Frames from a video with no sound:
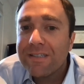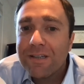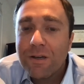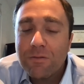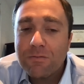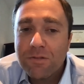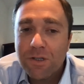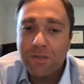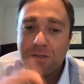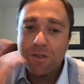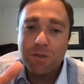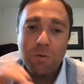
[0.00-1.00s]
So
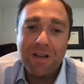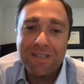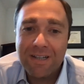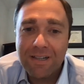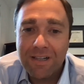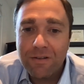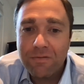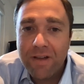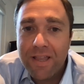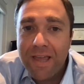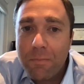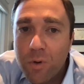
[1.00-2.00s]
just wanted to
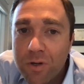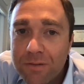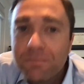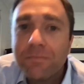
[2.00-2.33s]
clarify that point.